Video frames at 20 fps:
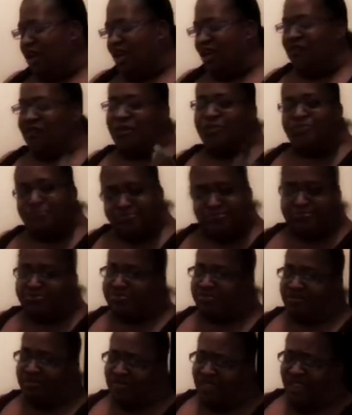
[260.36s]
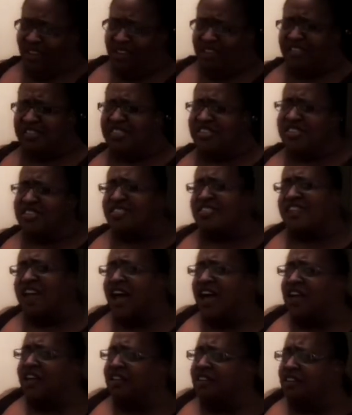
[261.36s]
whatever. It's just
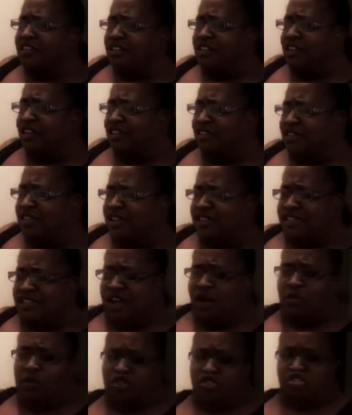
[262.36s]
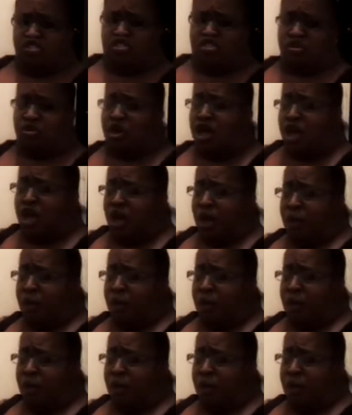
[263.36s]
not, that's not what you do.